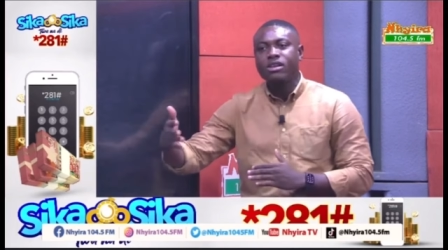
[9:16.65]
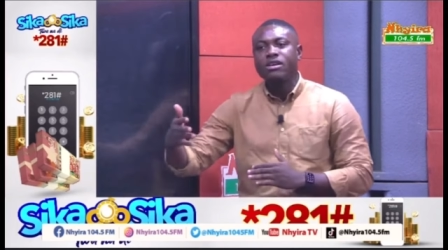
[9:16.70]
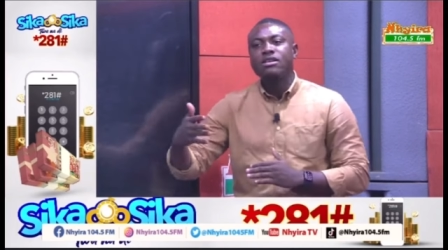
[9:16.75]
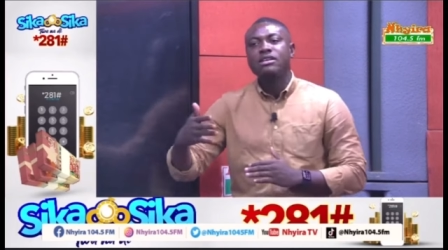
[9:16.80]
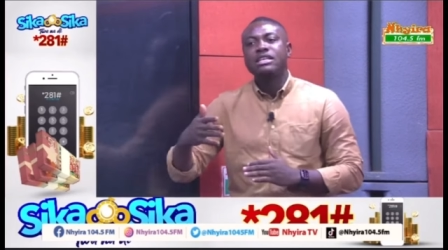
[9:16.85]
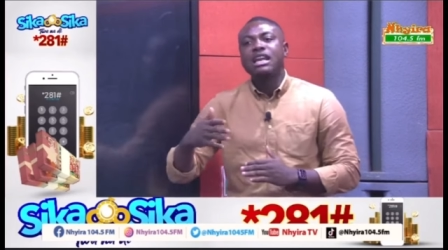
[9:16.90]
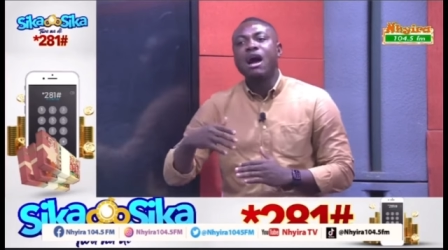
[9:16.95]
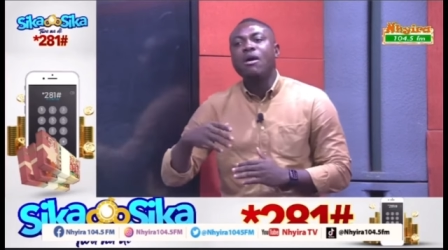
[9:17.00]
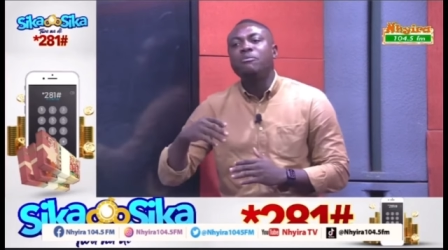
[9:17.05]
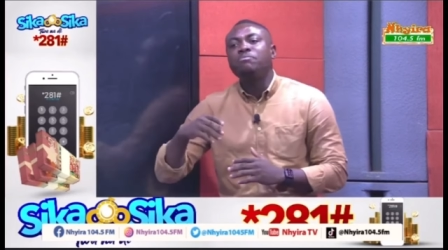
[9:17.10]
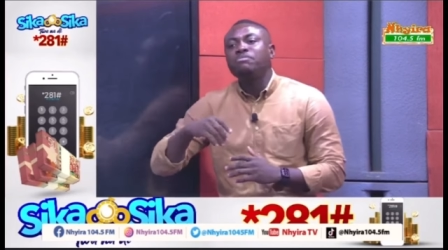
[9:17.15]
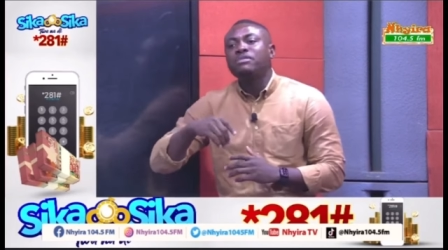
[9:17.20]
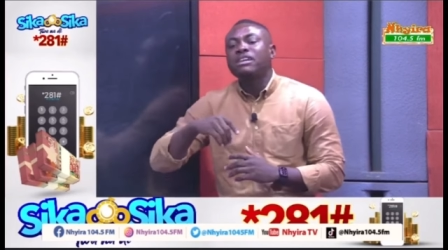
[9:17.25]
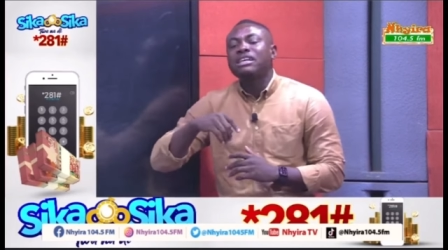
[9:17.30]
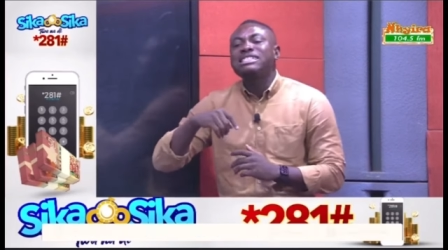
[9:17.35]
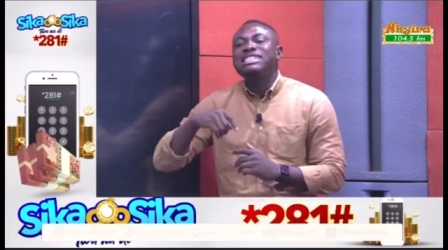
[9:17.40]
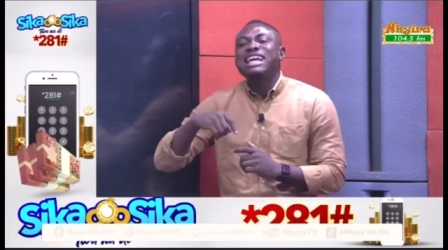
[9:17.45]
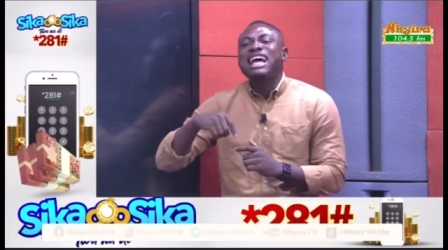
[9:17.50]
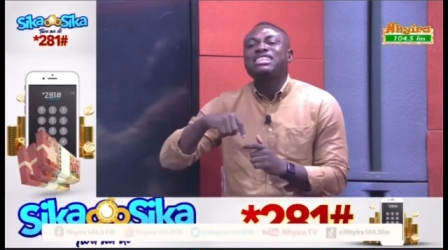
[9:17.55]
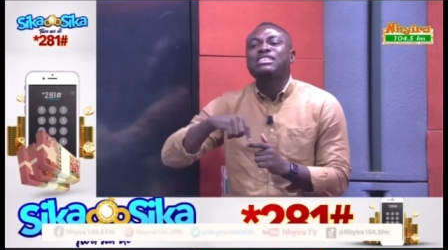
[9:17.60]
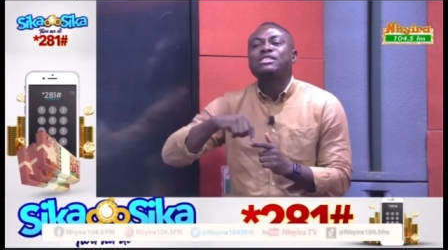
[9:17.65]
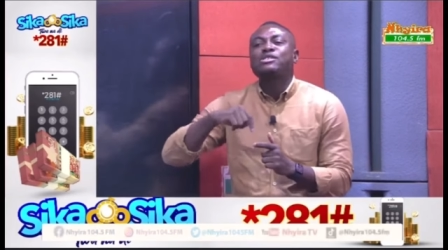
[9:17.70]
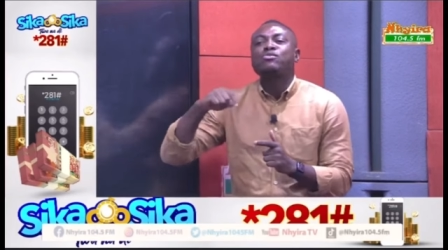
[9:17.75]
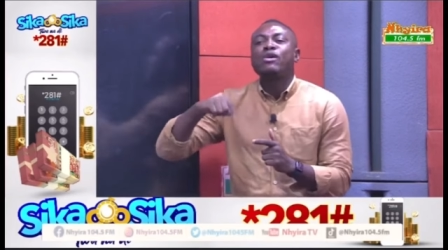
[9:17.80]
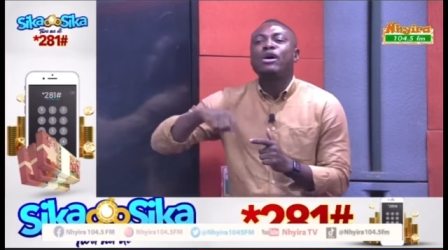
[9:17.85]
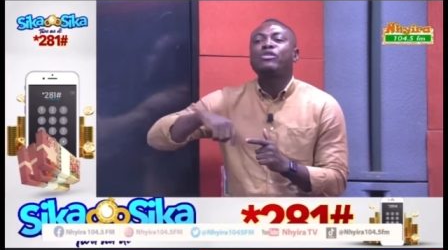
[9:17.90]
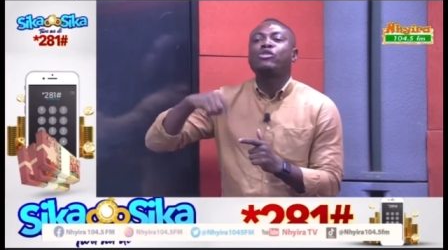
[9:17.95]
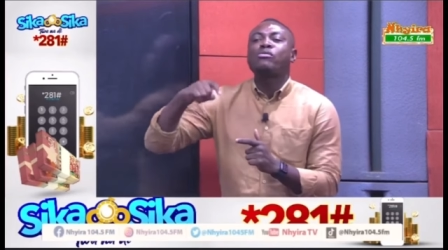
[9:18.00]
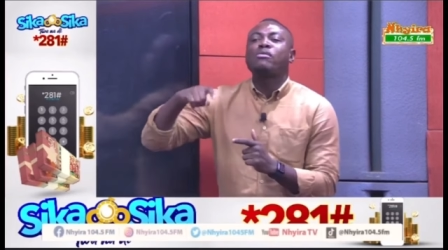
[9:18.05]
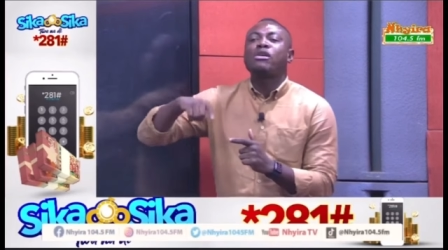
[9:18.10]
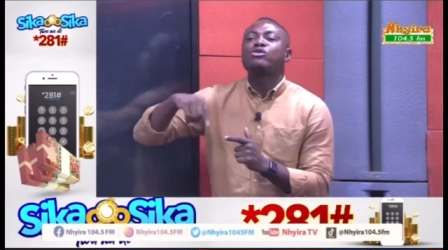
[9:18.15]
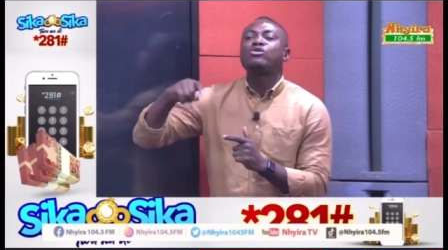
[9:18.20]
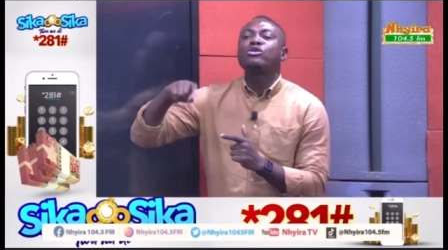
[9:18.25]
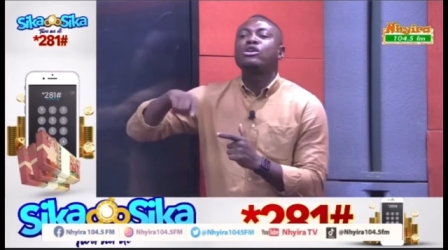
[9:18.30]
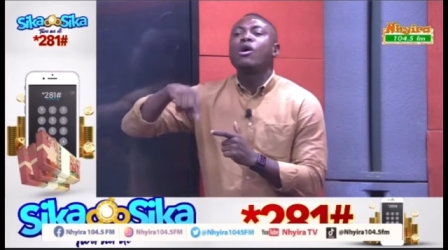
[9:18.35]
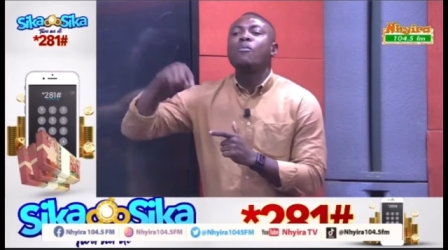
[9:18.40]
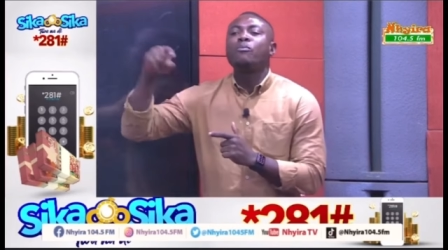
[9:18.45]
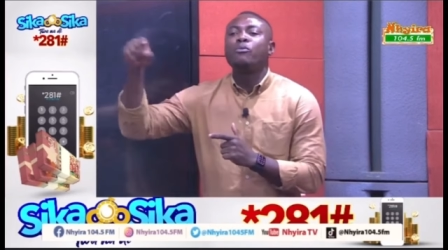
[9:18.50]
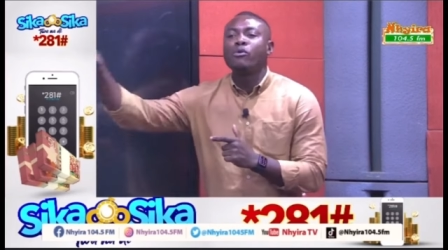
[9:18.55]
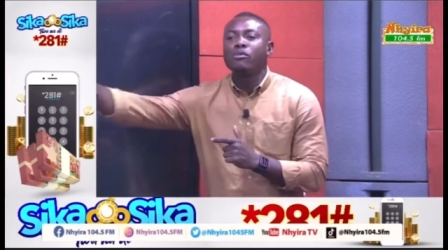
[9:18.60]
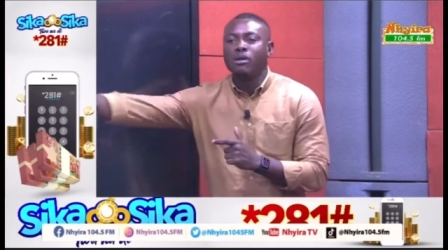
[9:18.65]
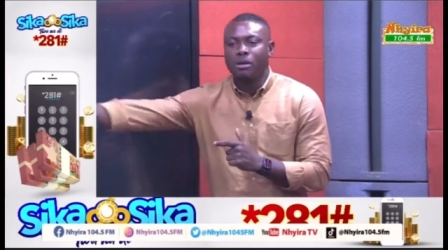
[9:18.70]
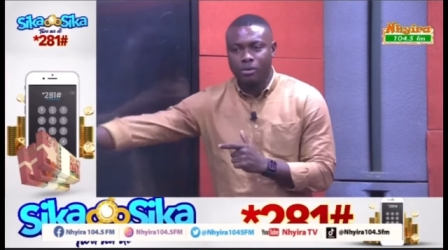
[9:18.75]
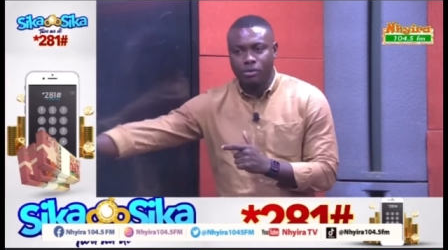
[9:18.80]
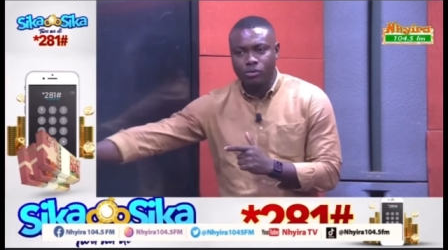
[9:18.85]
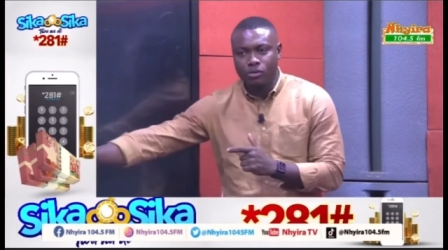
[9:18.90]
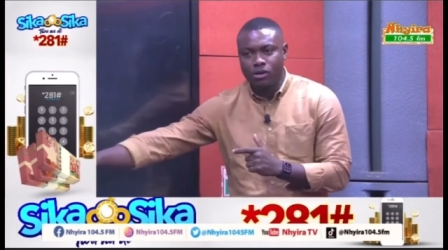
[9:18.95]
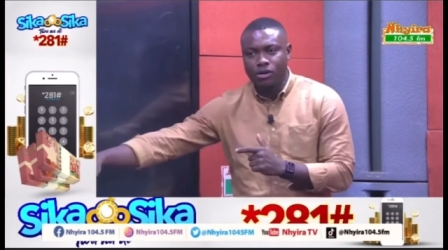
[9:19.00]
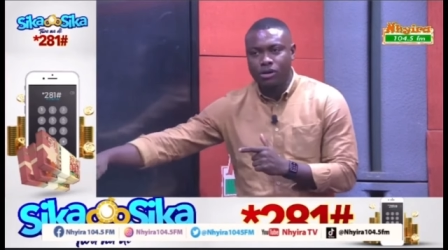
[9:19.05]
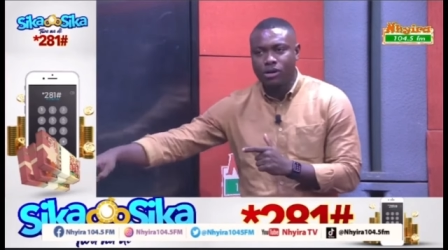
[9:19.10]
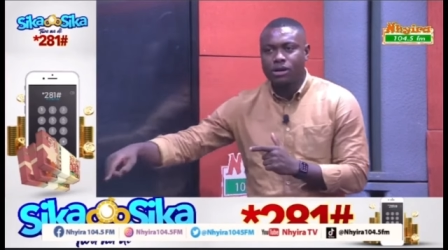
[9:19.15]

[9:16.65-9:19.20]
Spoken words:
Now that is where Thomas Tuchel problem, no,